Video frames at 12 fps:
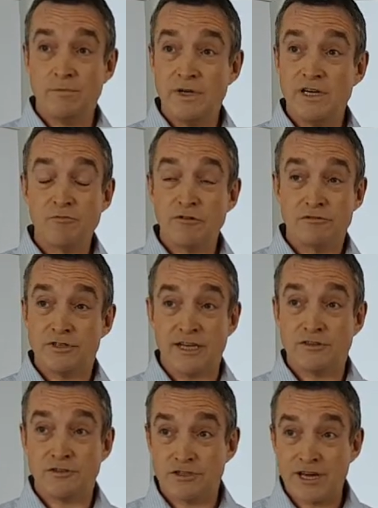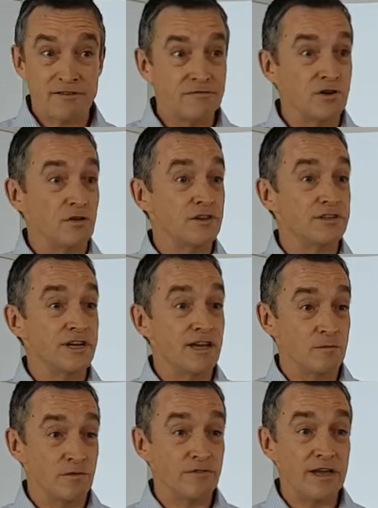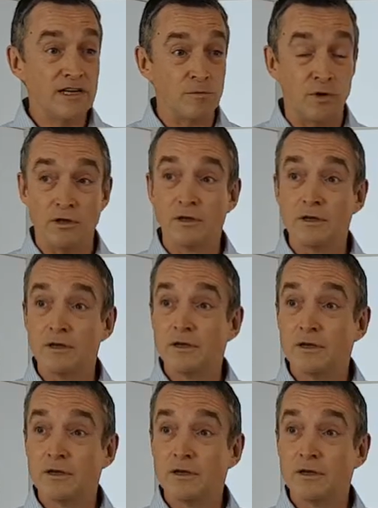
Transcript: And many projects just haven't got the time available